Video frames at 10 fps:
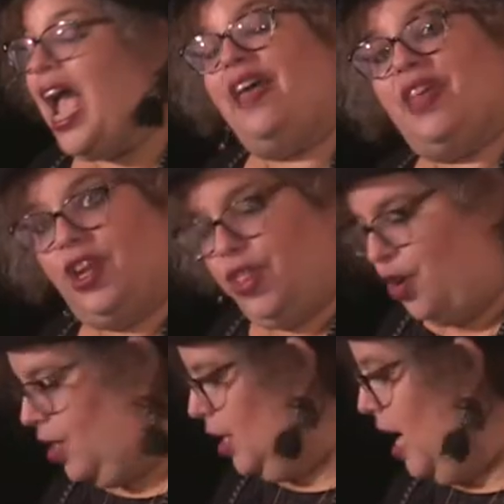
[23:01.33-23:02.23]
And then a
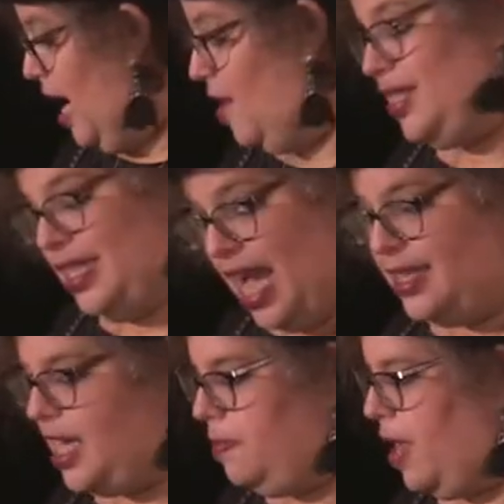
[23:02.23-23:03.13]
third lighthouse.
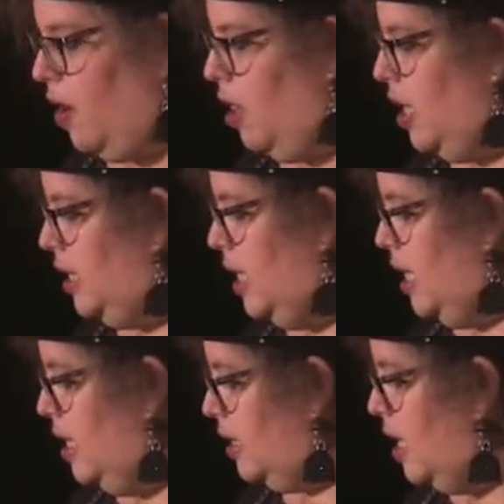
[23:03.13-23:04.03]
That's how perilous it
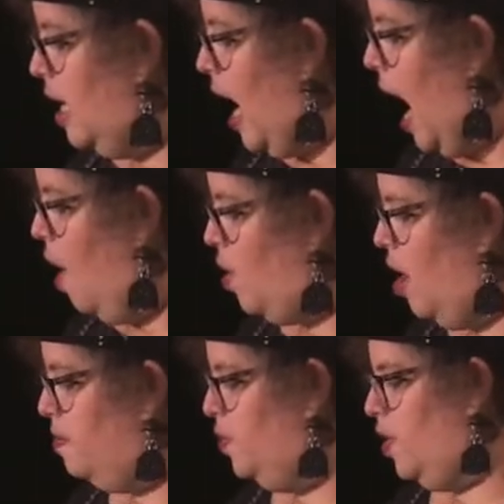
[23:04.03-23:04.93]
is out
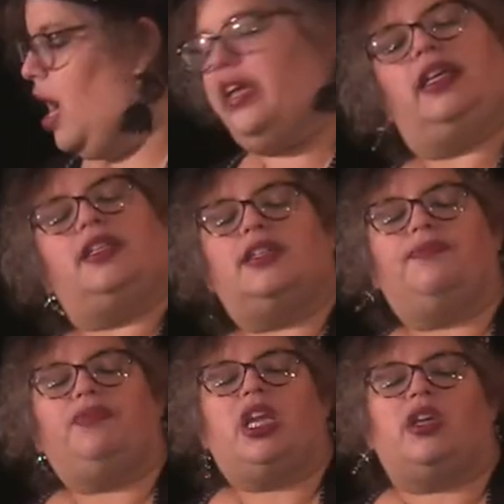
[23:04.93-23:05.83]
on Boone Island.
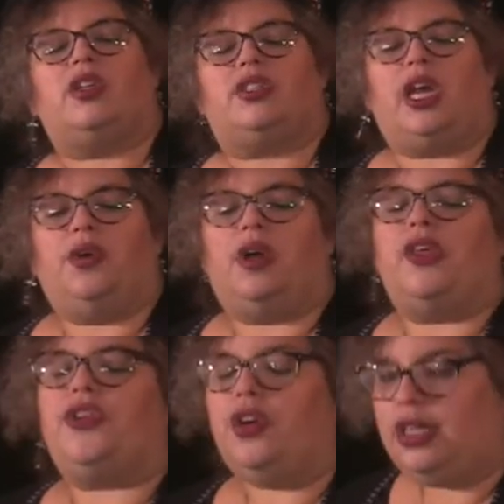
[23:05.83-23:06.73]
So a
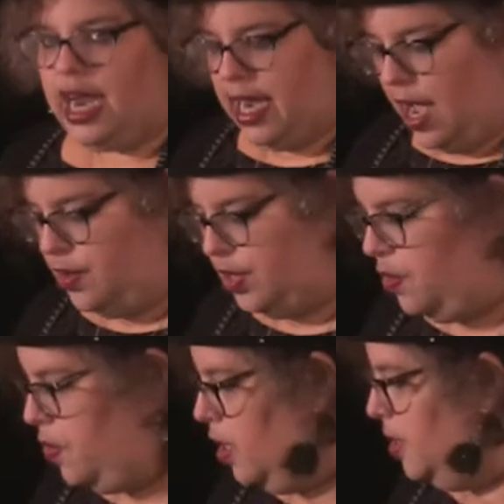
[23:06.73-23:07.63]
third lighthouse
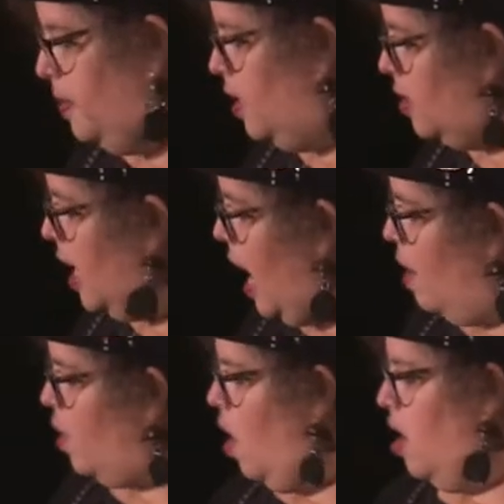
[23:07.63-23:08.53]
was built
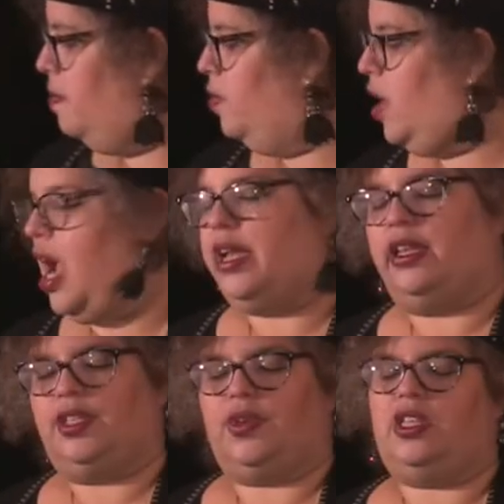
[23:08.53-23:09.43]
out on Boone
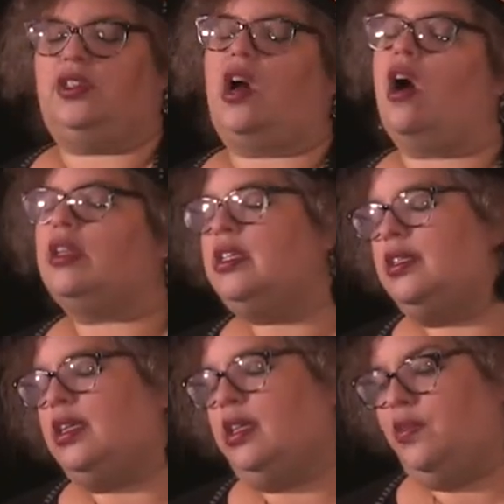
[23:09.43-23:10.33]
Island. It's one of the
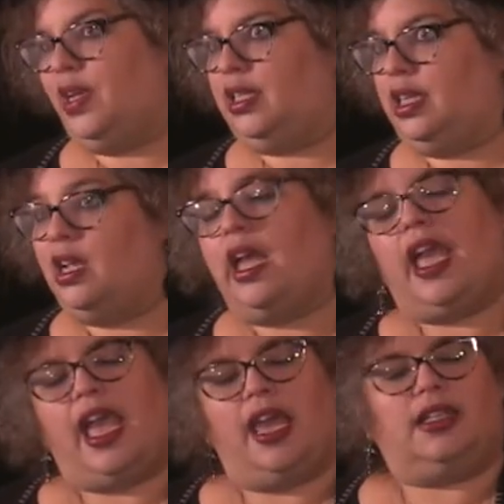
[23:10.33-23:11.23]
tallest in New England,
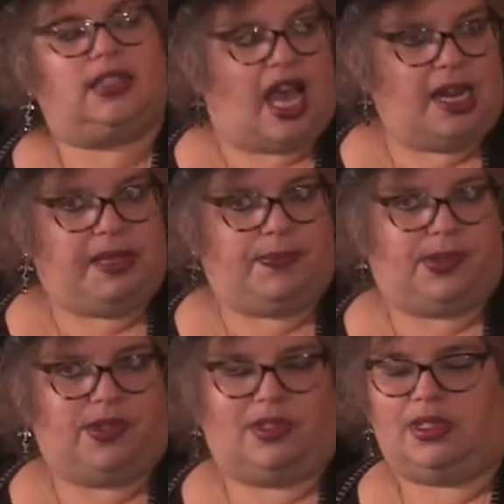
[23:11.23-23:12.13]
and a lot of
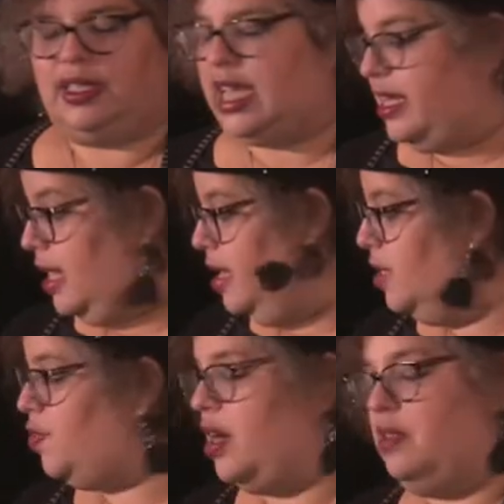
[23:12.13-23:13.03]
people say that it
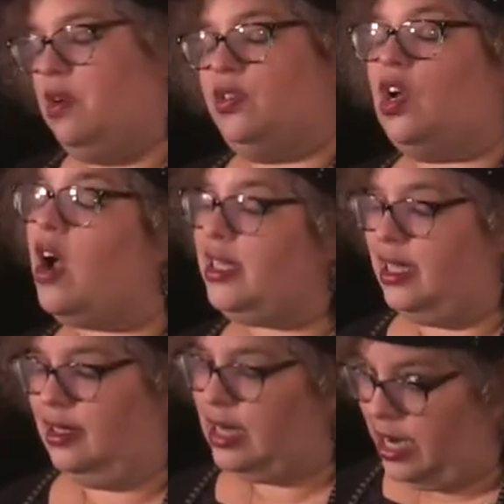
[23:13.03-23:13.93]
is one of the most
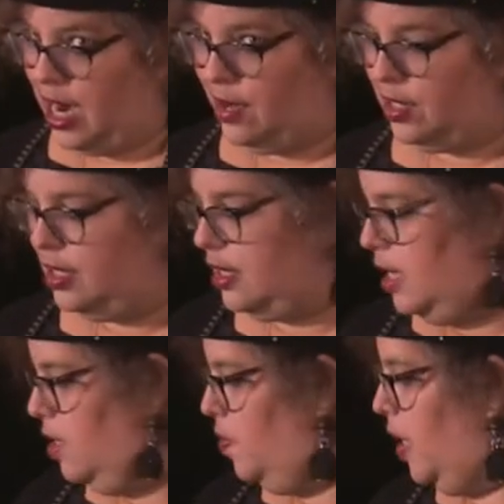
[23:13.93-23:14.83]
haunted lighthouses
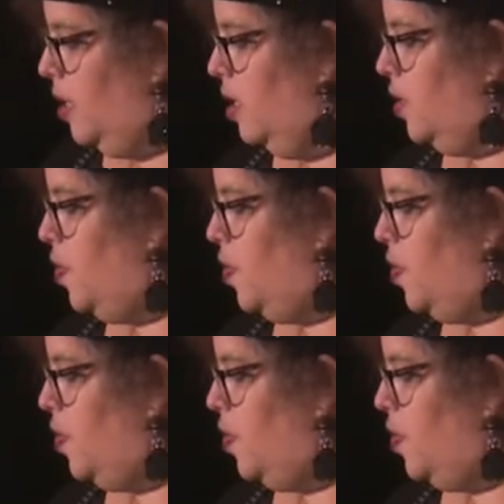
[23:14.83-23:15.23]
in New England as